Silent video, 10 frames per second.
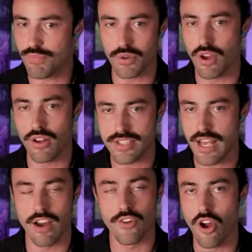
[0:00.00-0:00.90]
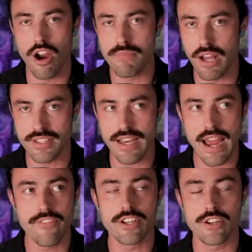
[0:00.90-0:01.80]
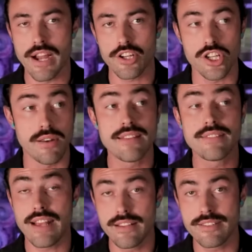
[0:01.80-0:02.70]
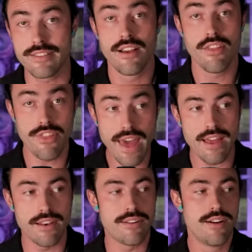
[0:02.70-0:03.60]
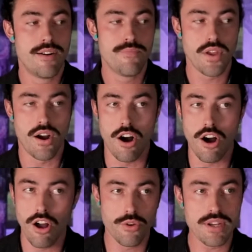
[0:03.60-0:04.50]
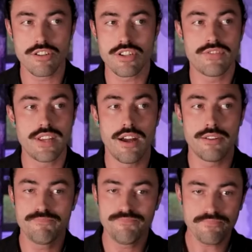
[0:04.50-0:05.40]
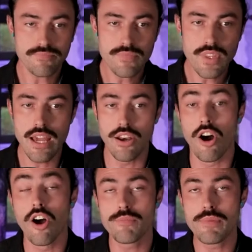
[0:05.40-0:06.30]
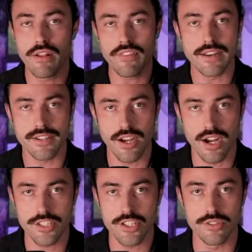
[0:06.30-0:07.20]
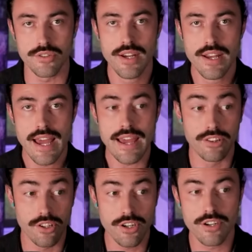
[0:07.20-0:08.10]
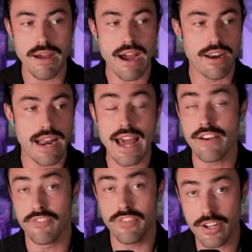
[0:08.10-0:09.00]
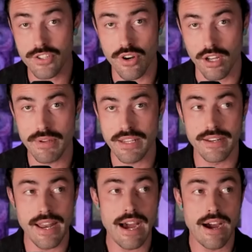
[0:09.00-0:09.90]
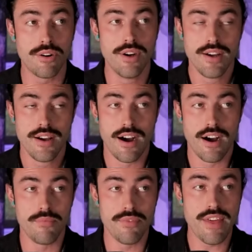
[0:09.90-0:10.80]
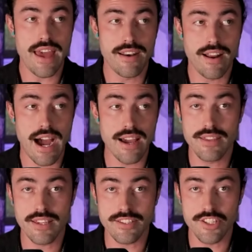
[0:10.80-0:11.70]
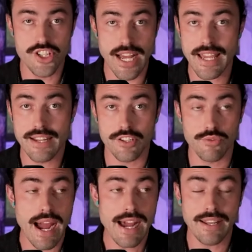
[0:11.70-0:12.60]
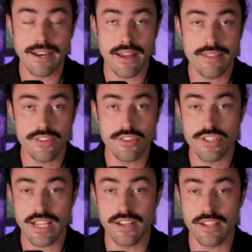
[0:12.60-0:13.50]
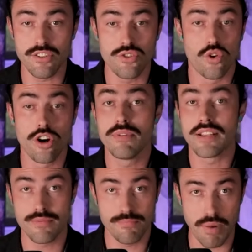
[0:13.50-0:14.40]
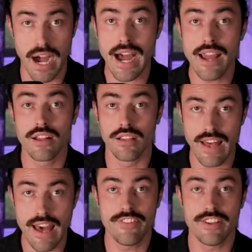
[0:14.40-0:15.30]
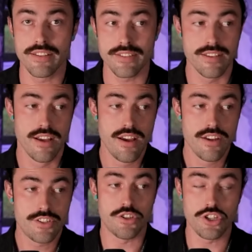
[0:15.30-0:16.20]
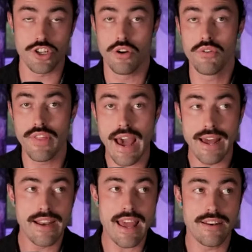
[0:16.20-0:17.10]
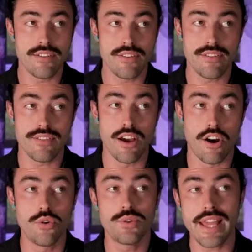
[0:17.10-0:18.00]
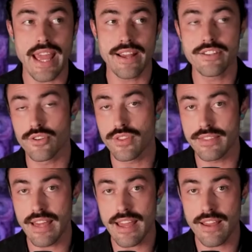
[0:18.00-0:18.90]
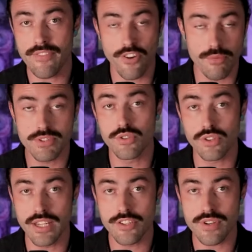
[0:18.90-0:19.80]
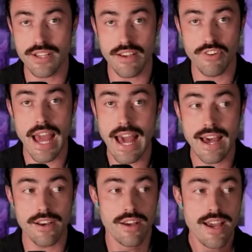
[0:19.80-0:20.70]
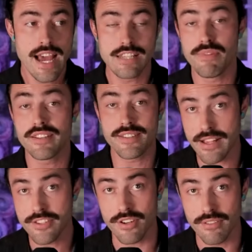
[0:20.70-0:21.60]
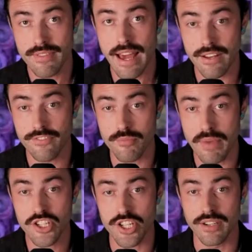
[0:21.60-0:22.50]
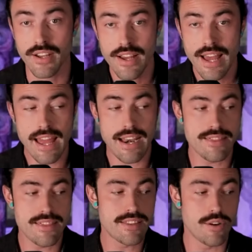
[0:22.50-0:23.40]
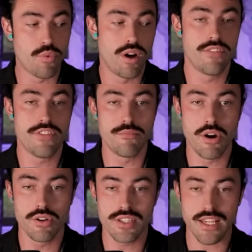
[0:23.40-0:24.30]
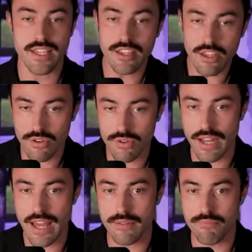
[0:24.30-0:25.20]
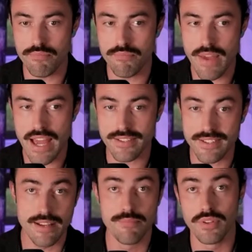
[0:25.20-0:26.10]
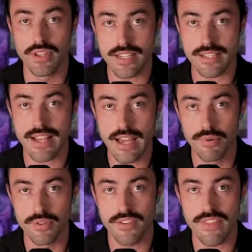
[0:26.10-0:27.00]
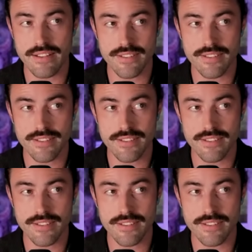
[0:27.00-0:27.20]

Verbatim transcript: put set off alarm bells in every direction. And since then, all the research I've done and all the people I've gotten to talk to and learn about, I have a very strong opinion now um, that I think it's a gigantic racket. And I think there's an enormous pile of evidence to show that. And the only answer that the pharmaceutical industry has ever had has been to censor that information. And I think that one of the most acute and and simplest examples of that